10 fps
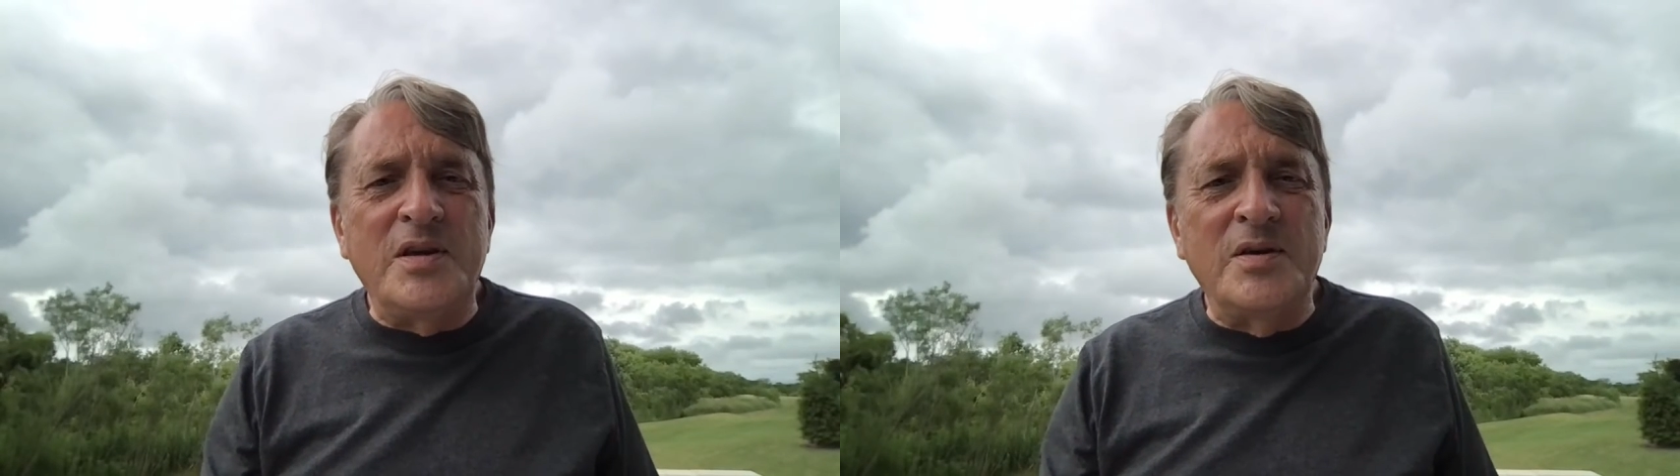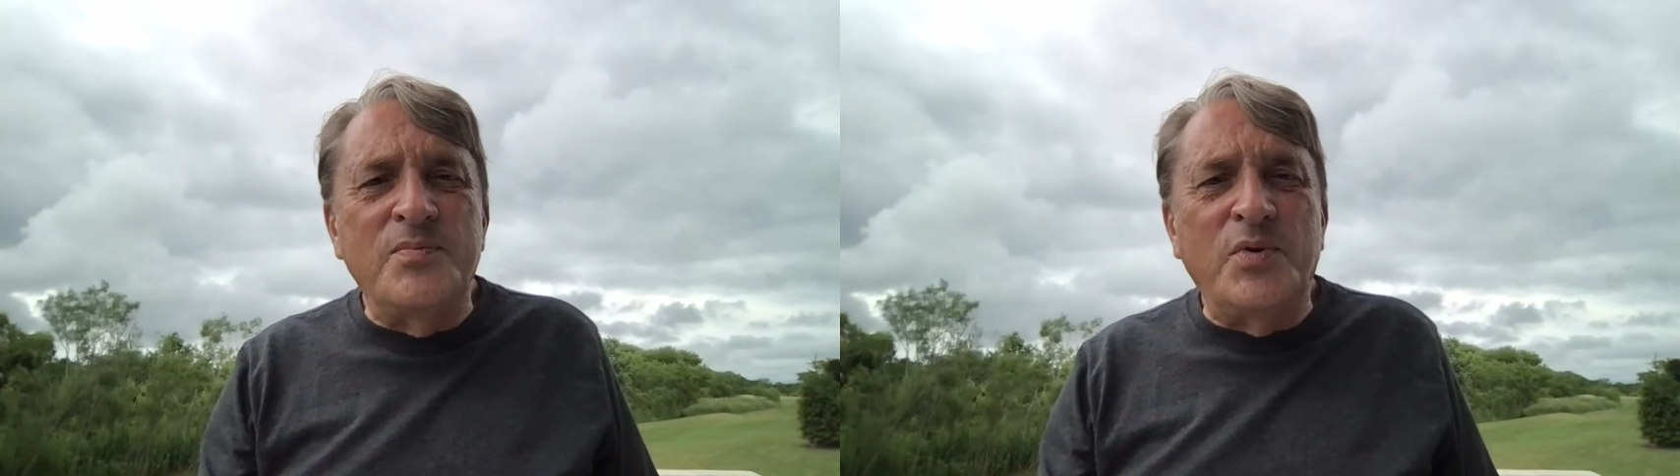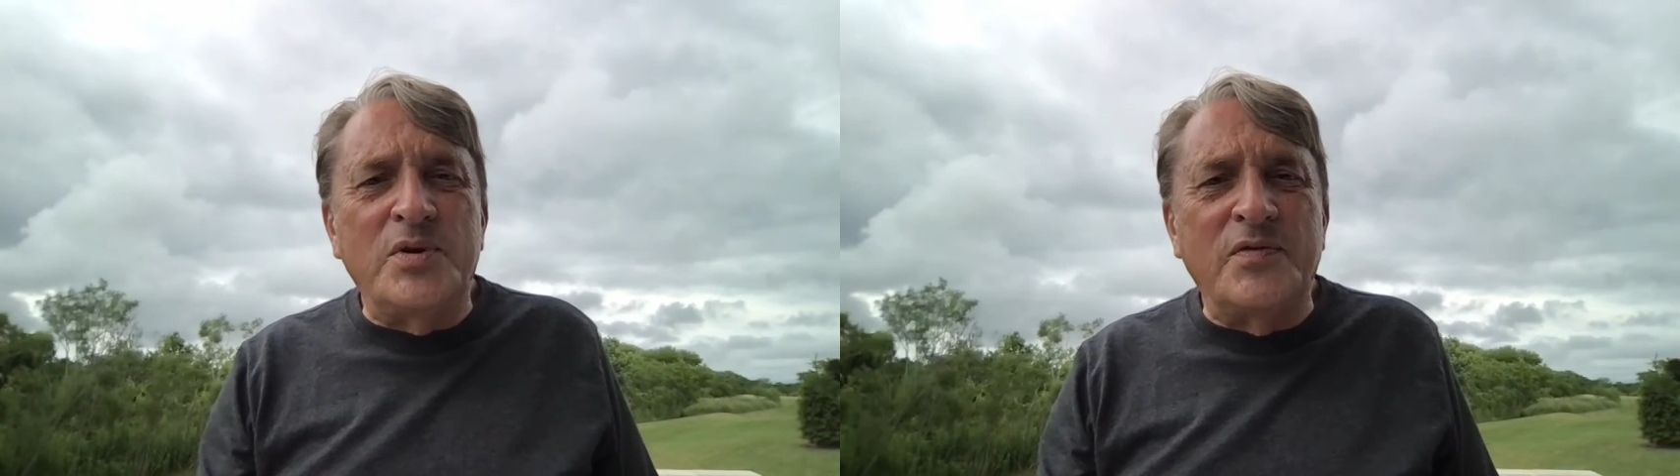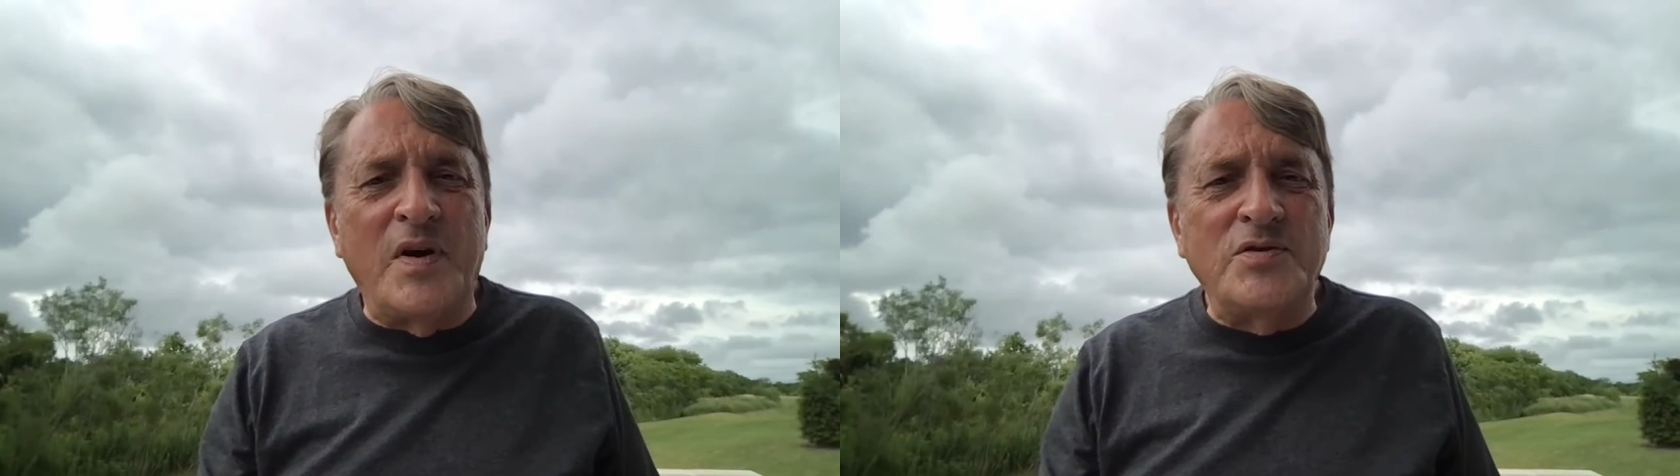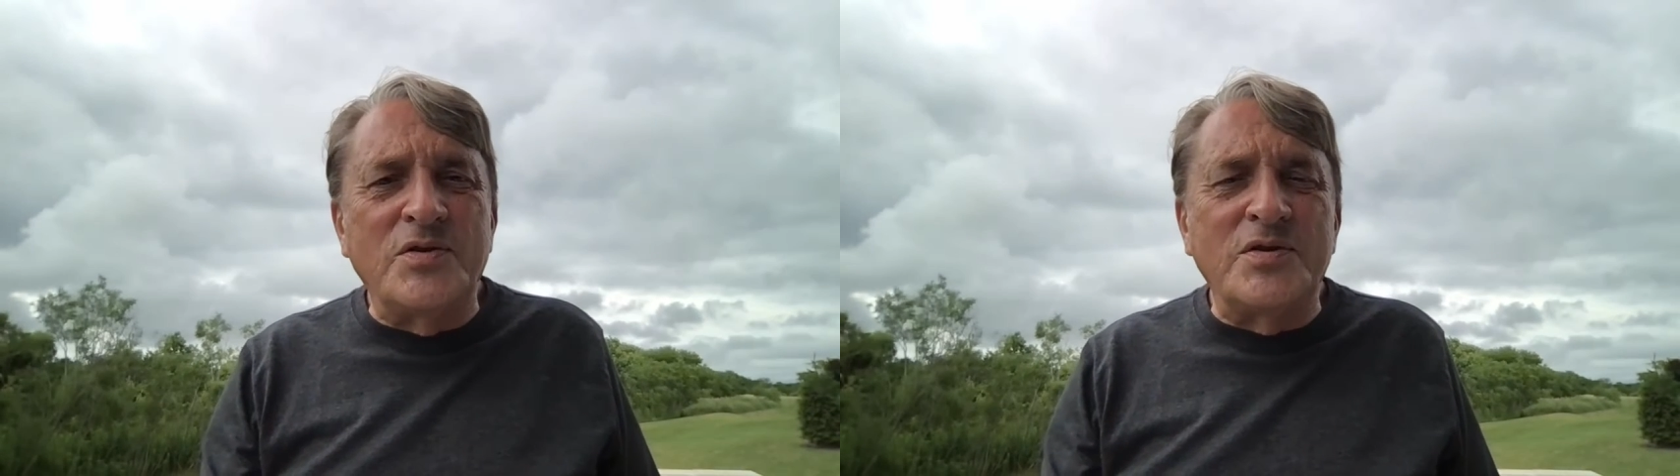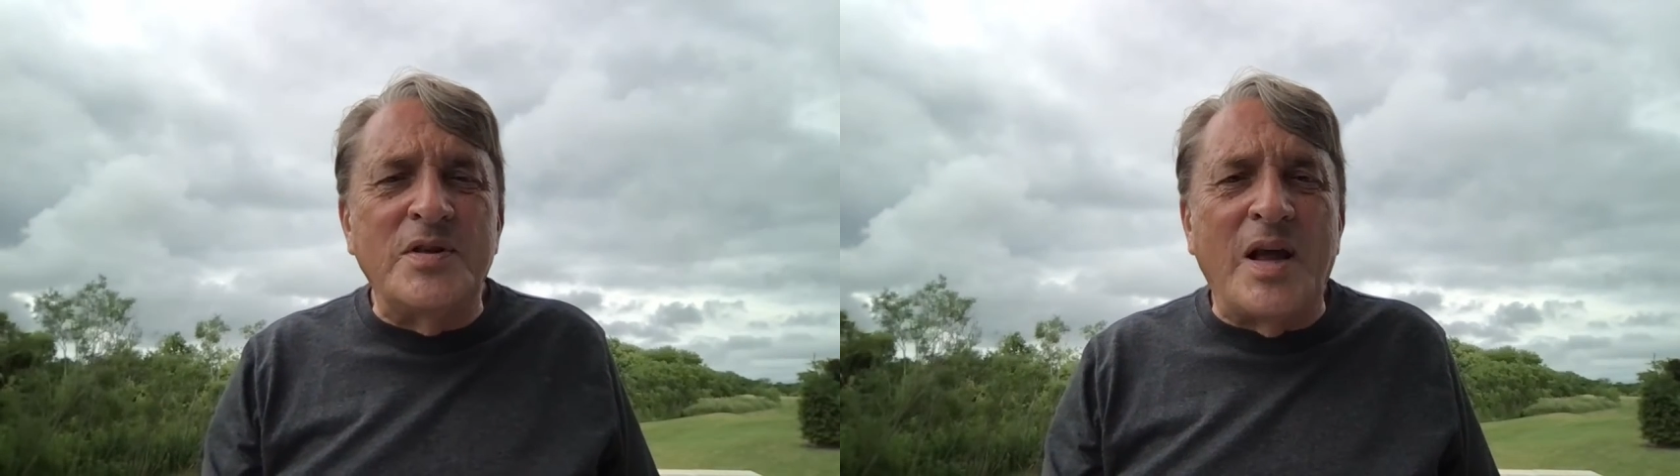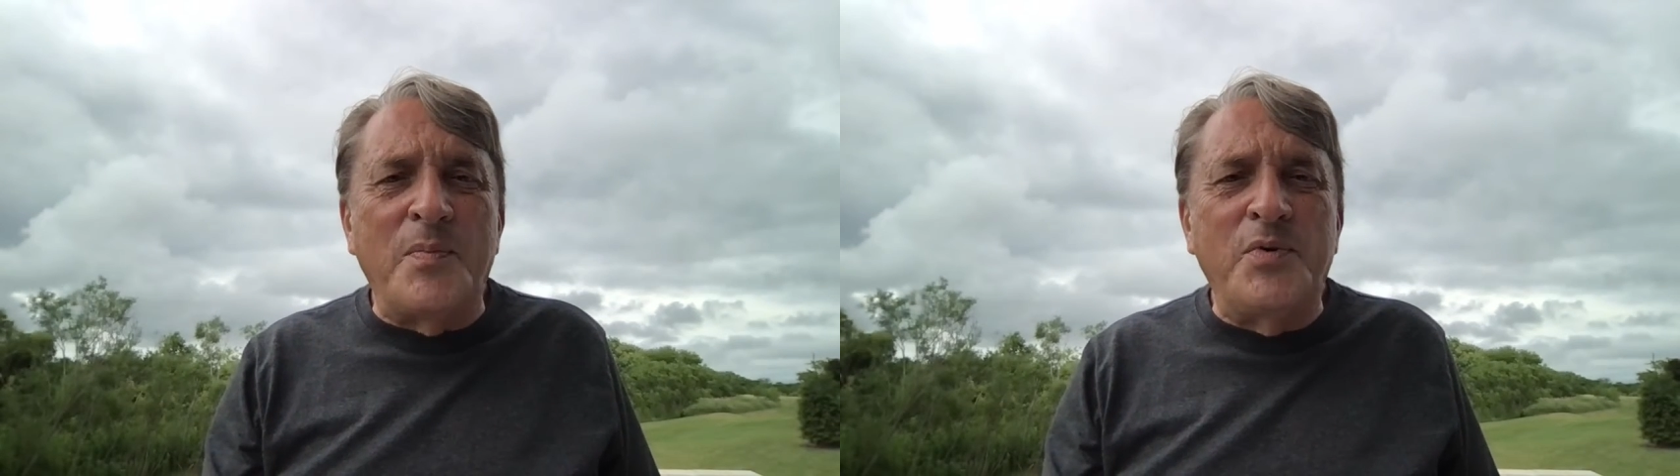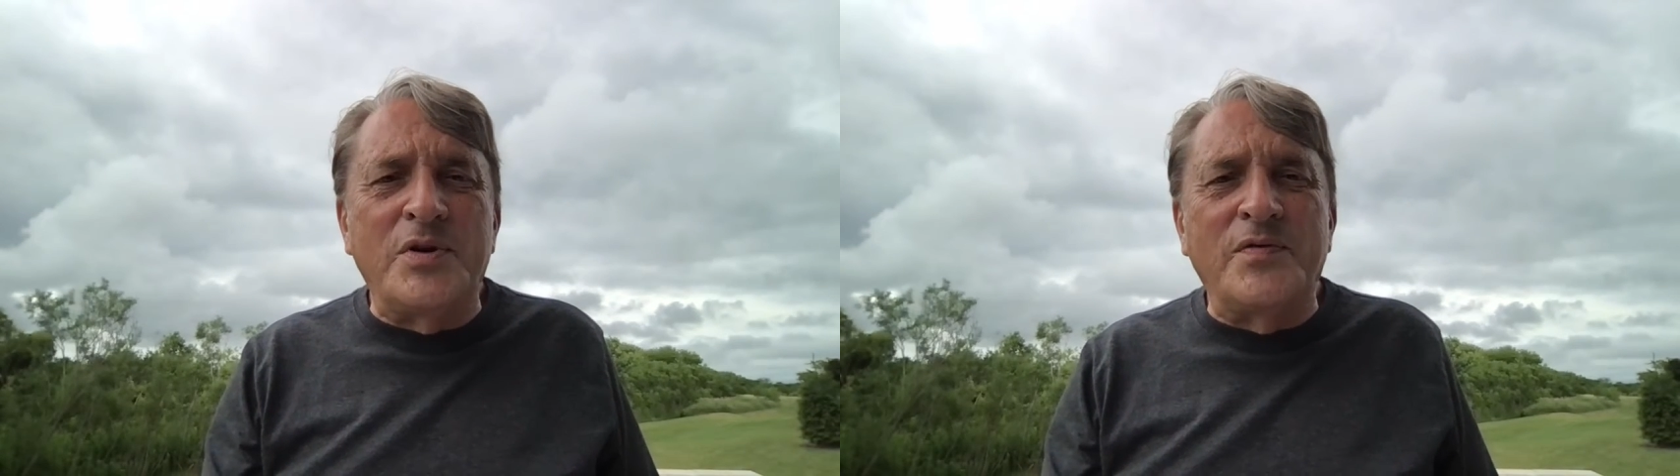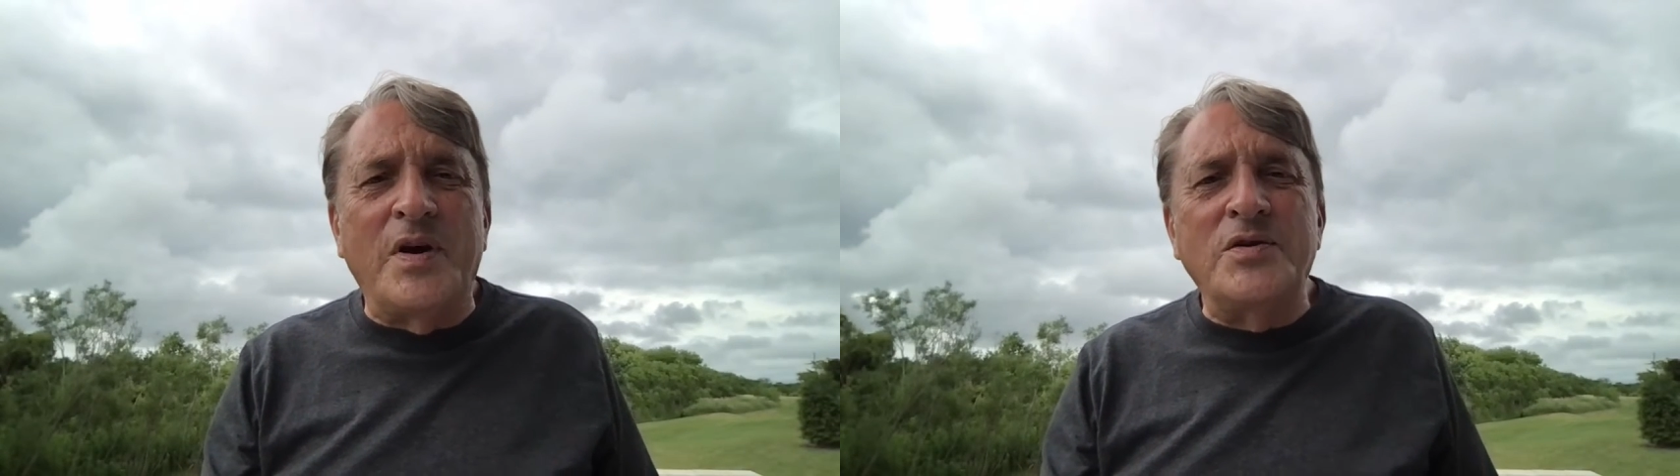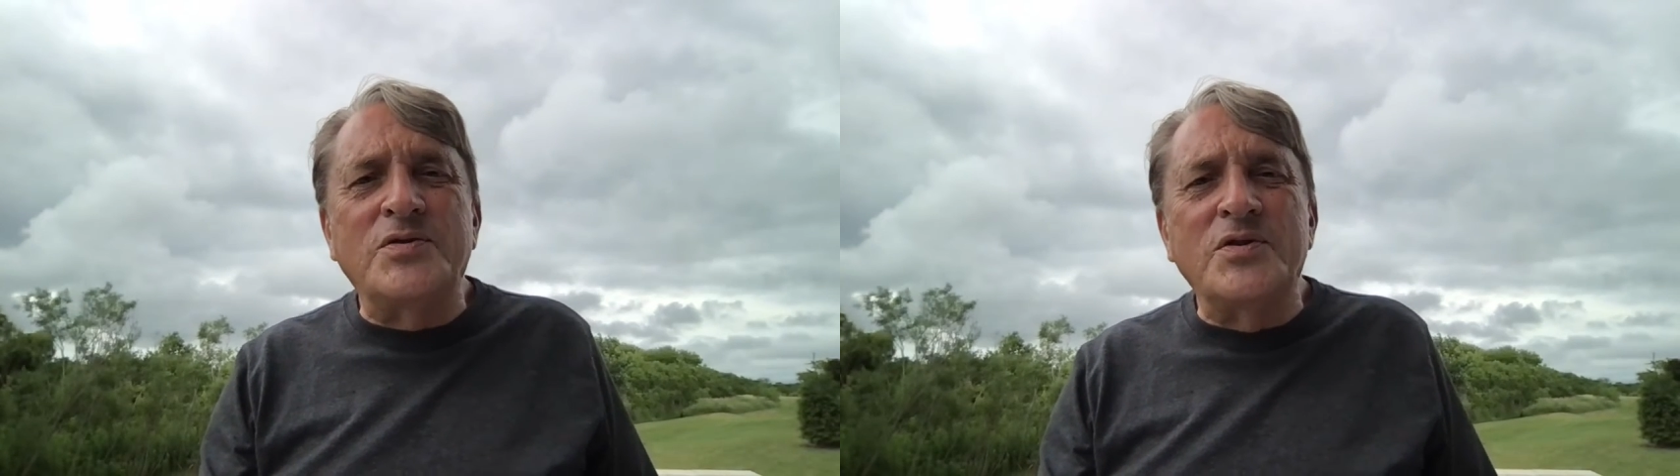input devices and the output
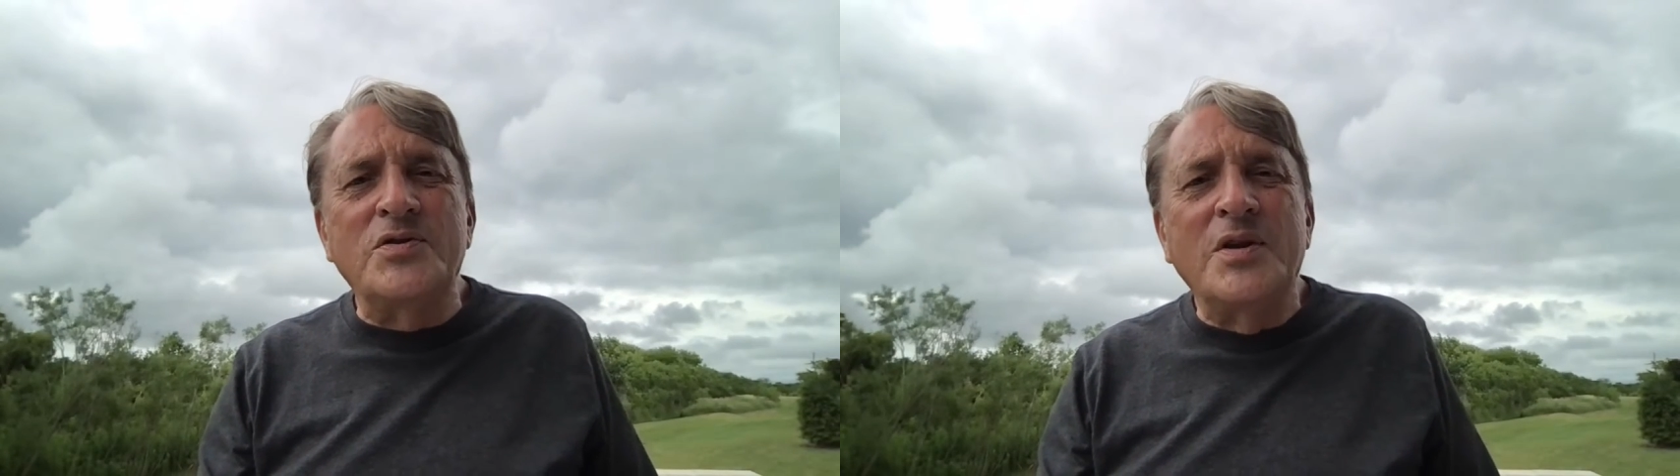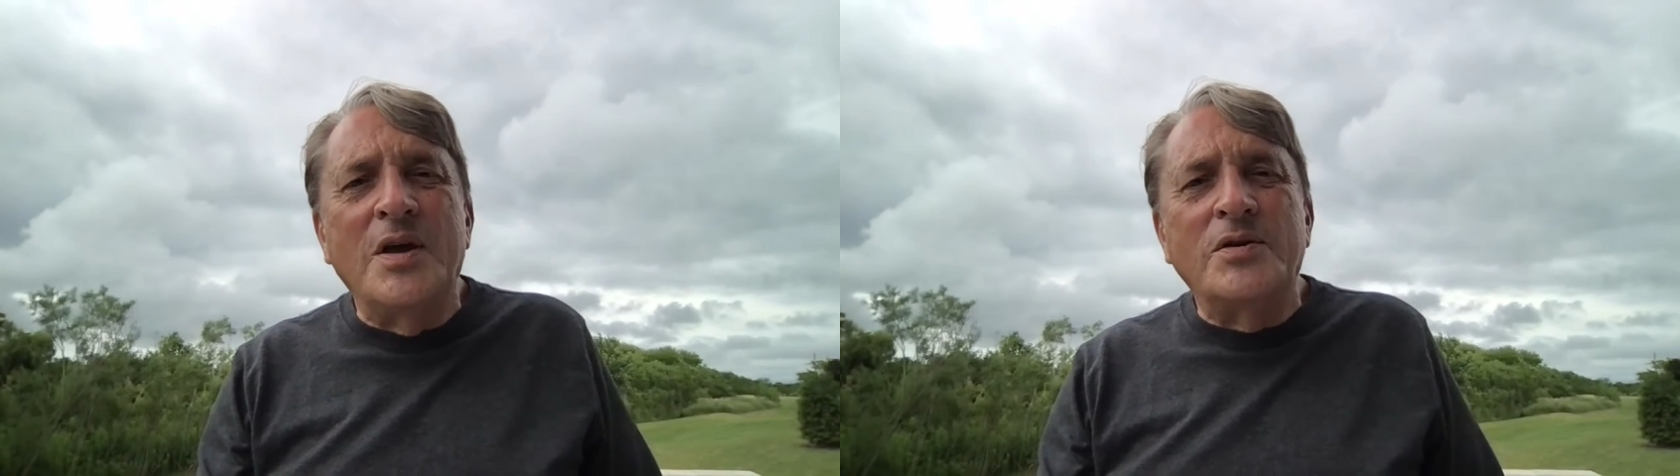devices